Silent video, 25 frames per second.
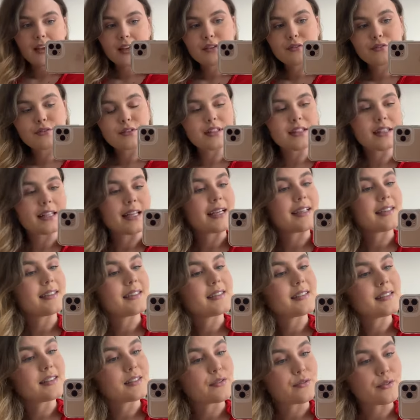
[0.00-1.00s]
Feel like
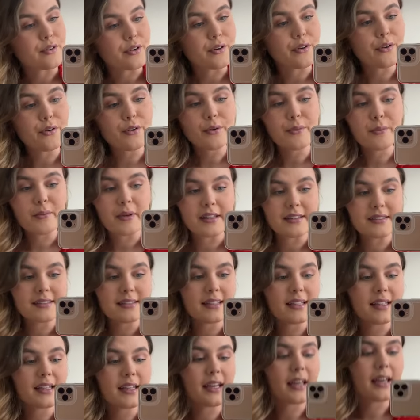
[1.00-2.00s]
this is very
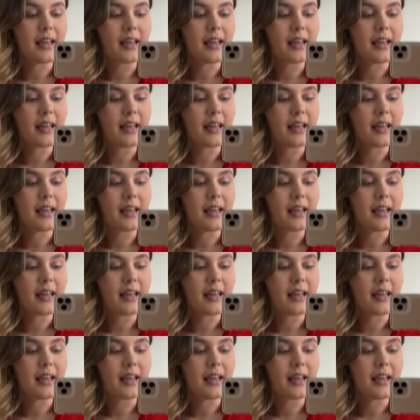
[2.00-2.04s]
romantic,